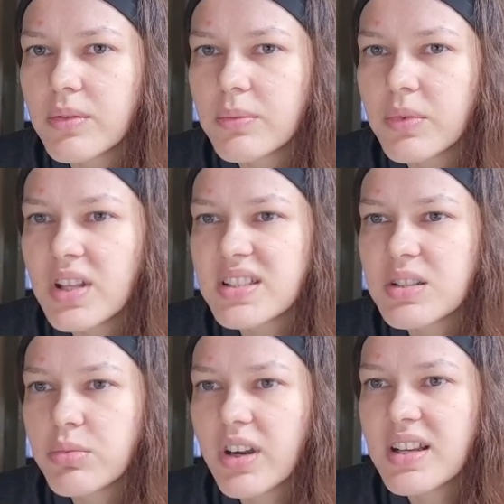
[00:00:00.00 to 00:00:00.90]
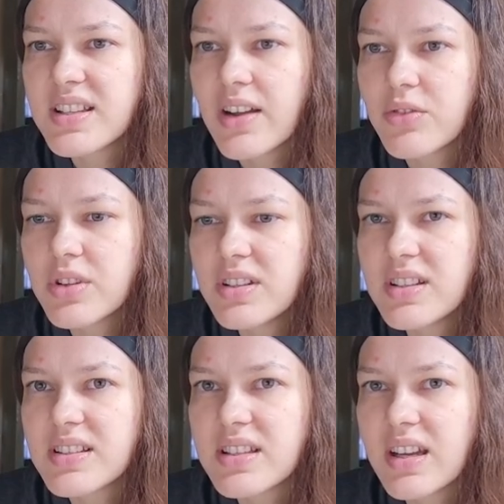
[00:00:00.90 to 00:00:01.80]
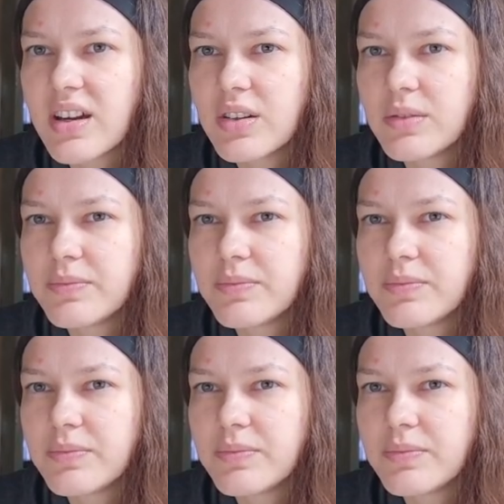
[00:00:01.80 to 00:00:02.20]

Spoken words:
listing price after the discount.